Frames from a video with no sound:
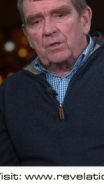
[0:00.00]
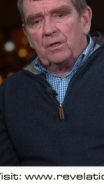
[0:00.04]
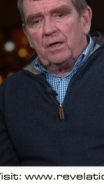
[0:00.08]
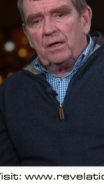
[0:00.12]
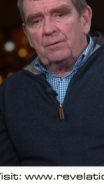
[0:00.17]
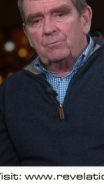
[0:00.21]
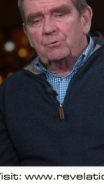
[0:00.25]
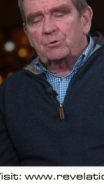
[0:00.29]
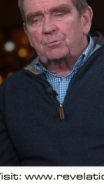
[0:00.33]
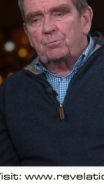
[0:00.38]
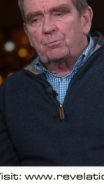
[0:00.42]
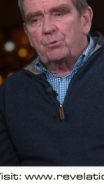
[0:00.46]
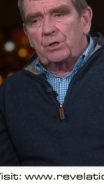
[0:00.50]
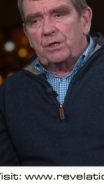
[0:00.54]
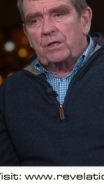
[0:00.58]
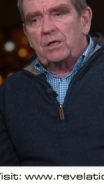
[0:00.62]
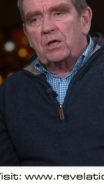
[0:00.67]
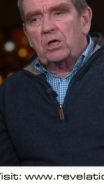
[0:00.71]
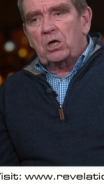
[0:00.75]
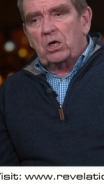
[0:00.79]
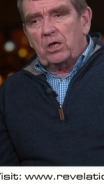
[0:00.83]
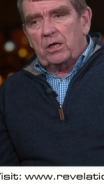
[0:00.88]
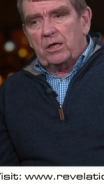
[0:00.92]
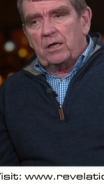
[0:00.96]
it was pretty
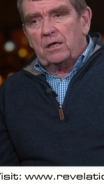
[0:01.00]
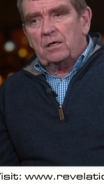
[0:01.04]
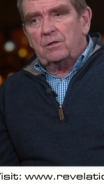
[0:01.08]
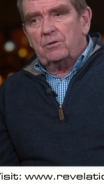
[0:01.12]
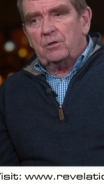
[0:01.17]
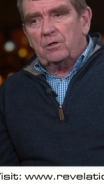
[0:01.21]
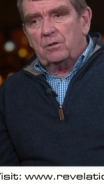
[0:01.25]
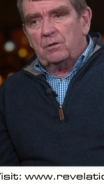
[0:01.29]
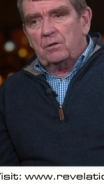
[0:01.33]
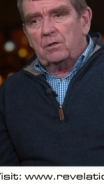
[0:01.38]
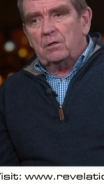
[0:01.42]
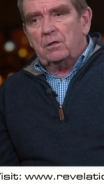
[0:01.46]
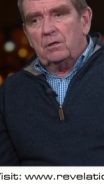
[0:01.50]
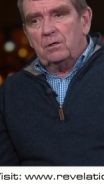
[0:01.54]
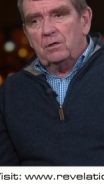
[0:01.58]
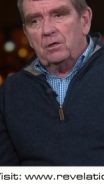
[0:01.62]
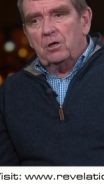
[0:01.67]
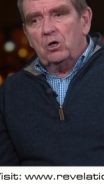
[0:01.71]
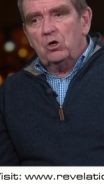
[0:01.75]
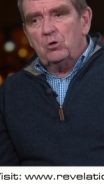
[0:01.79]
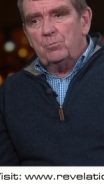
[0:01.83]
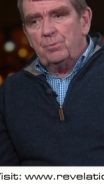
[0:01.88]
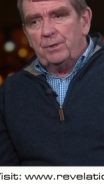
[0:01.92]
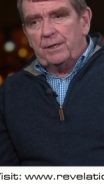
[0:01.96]
clear that
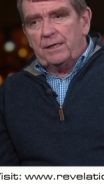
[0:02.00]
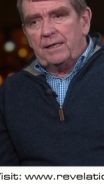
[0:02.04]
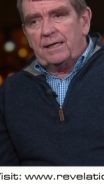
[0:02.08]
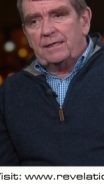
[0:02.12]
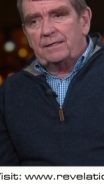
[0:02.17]
nobody